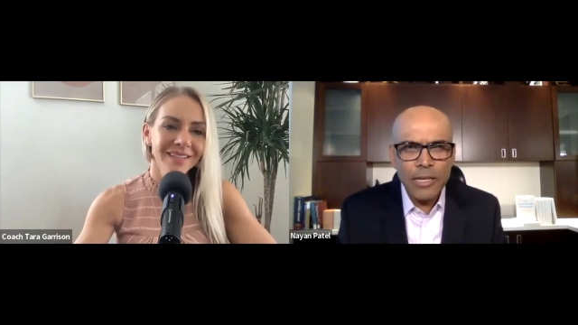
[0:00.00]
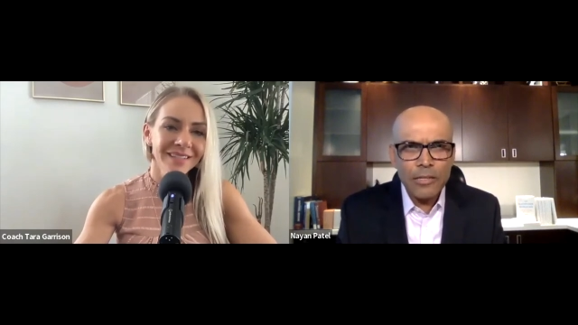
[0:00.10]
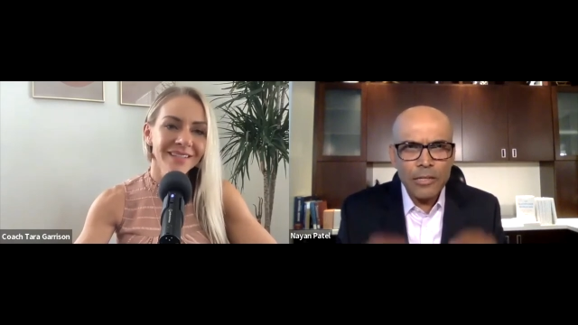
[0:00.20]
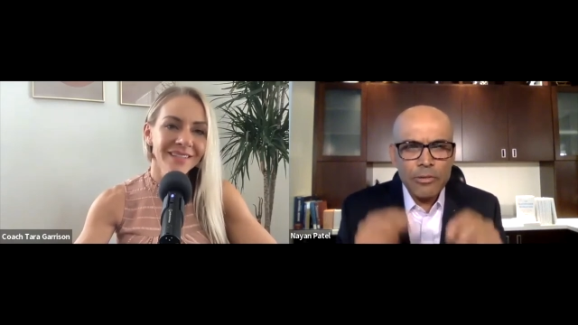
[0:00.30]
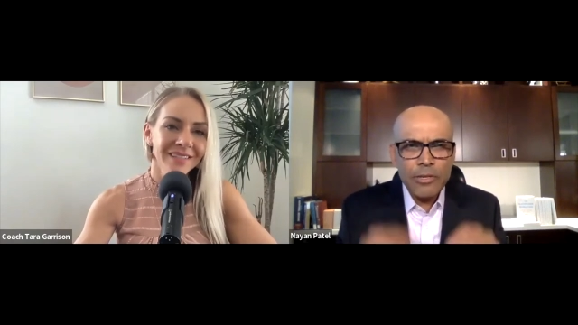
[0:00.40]

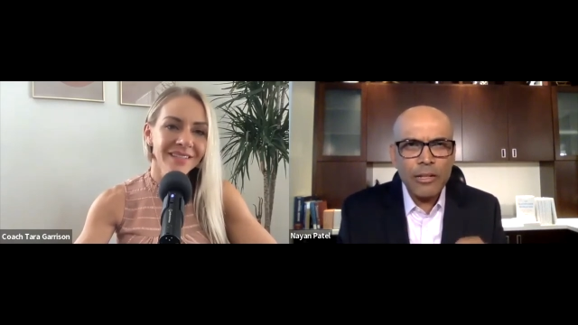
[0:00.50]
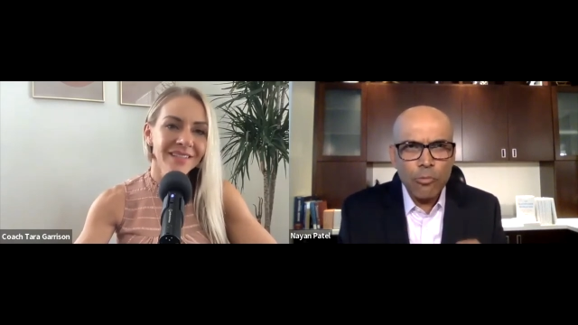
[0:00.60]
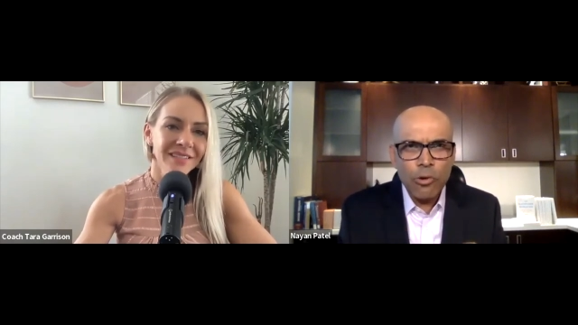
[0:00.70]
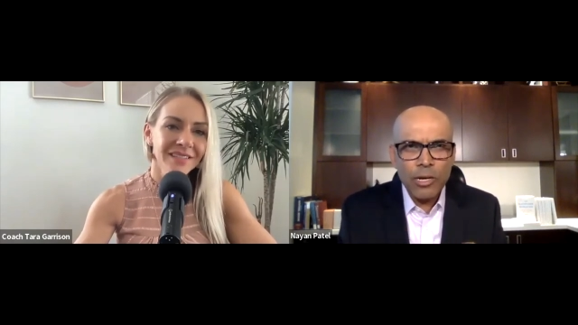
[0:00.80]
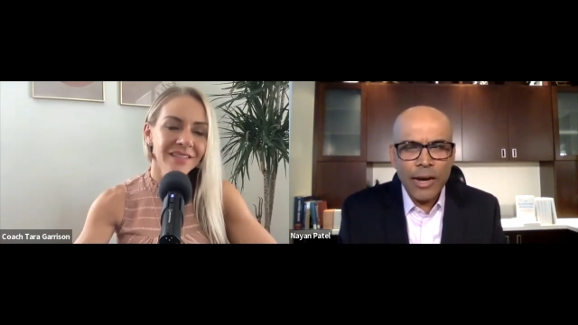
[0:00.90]
Speaker 1: the real
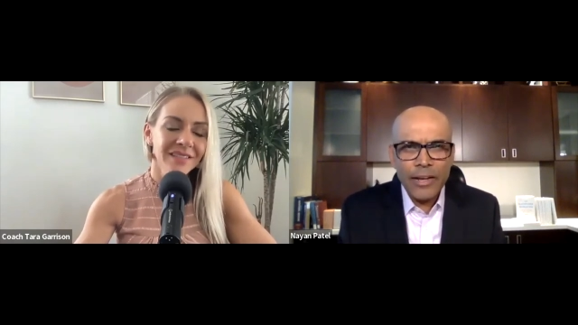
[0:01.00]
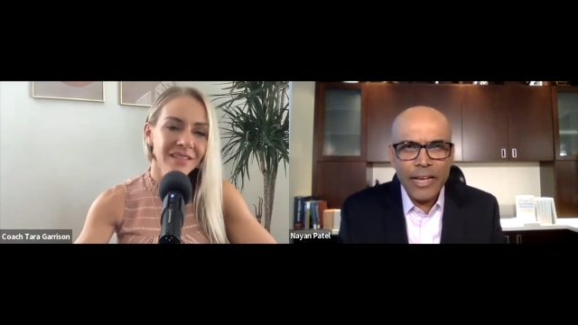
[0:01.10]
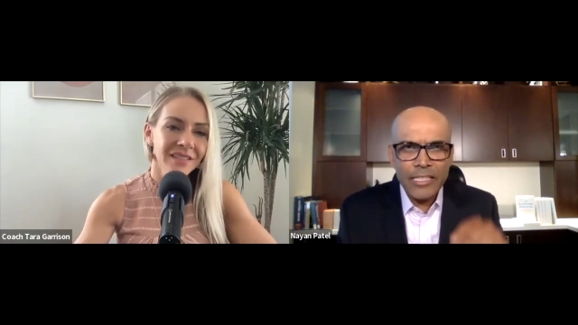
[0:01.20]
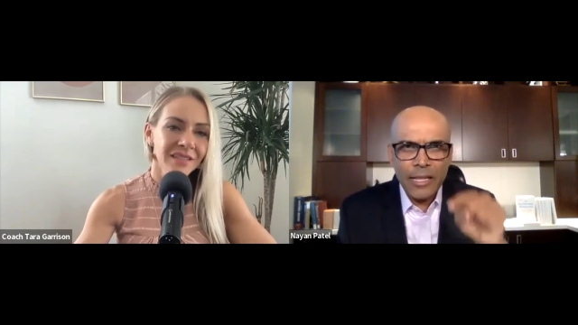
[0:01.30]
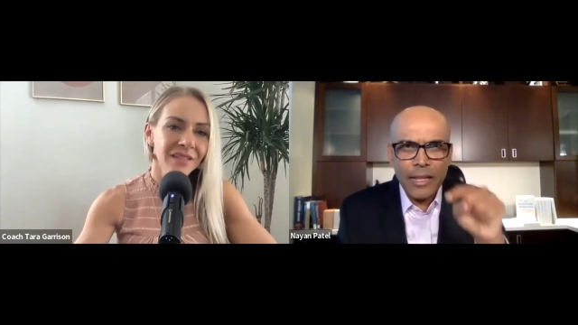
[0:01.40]
workout
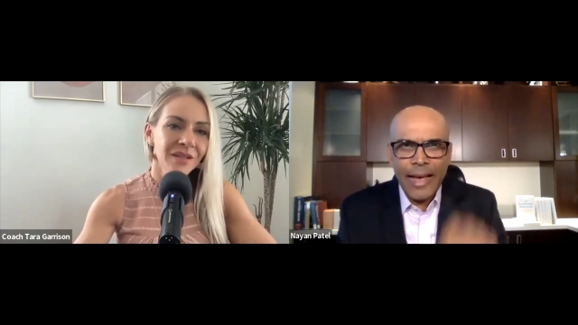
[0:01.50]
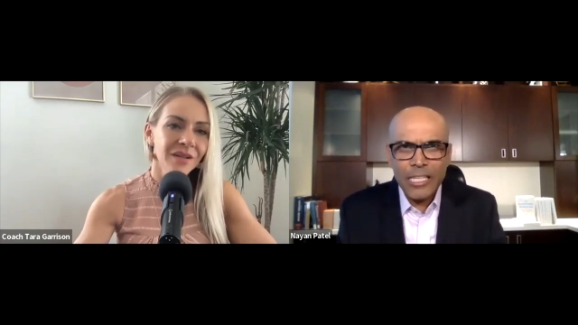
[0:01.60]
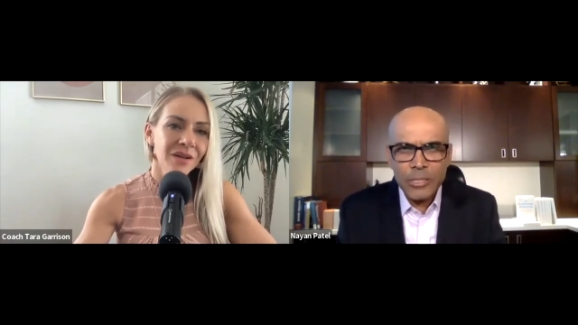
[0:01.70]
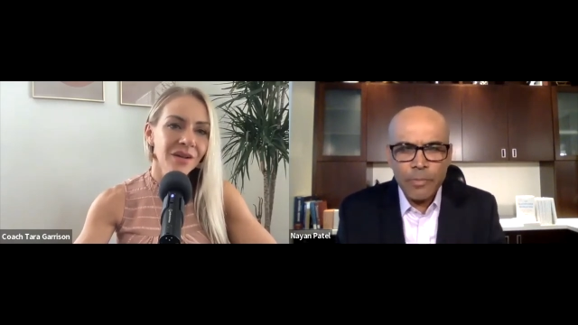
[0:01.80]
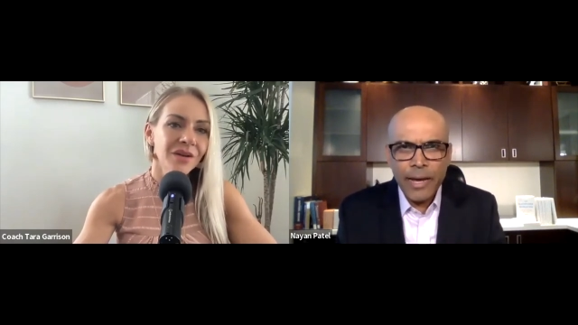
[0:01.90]
is the
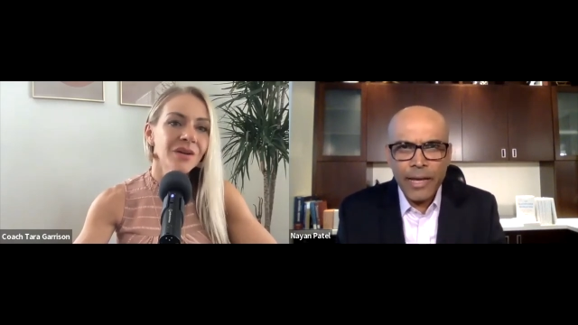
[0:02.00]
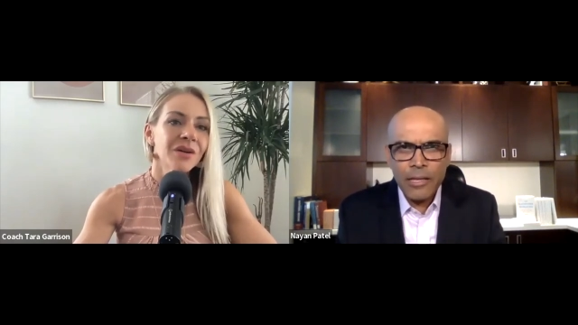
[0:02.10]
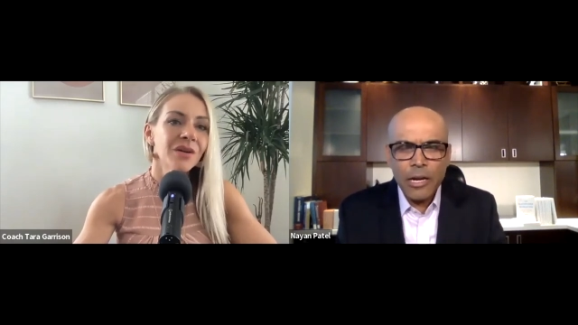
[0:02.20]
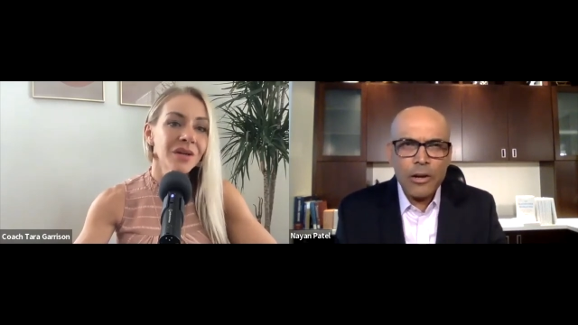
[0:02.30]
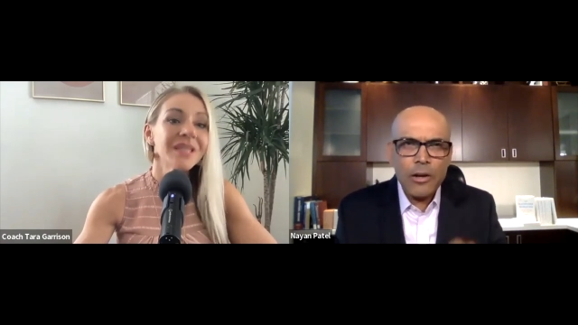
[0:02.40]
last breath,
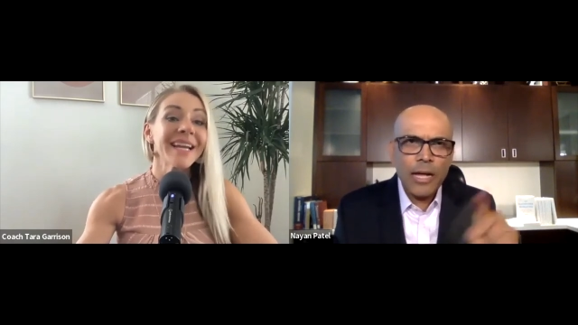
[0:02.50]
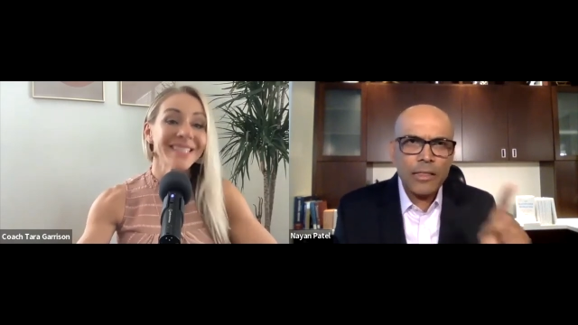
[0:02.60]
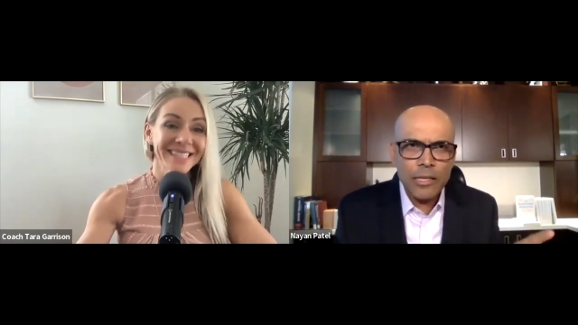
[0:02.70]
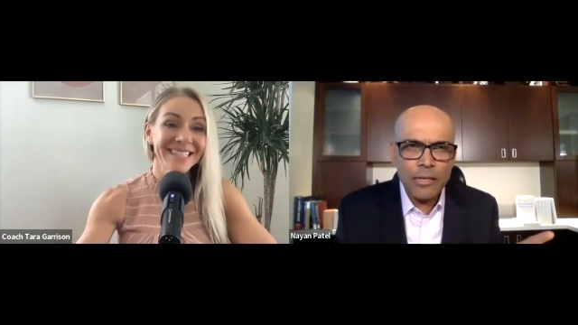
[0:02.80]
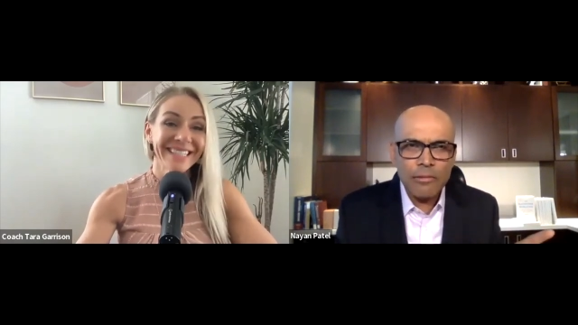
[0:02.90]
not
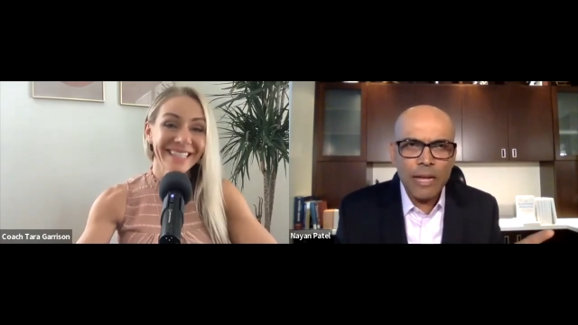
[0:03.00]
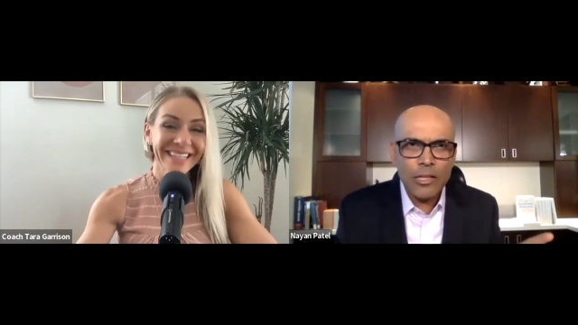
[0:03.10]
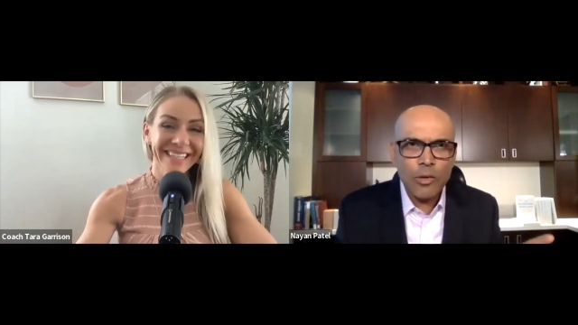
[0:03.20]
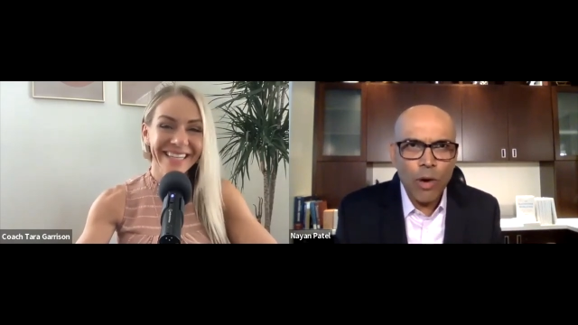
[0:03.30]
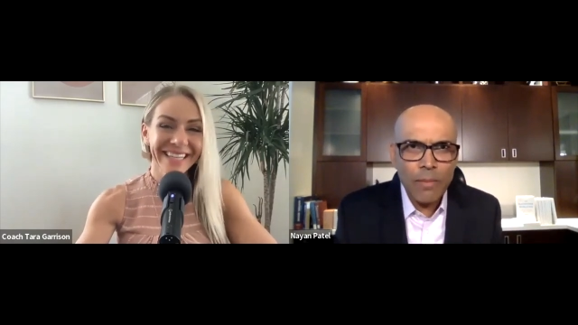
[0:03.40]
yes. the, not the one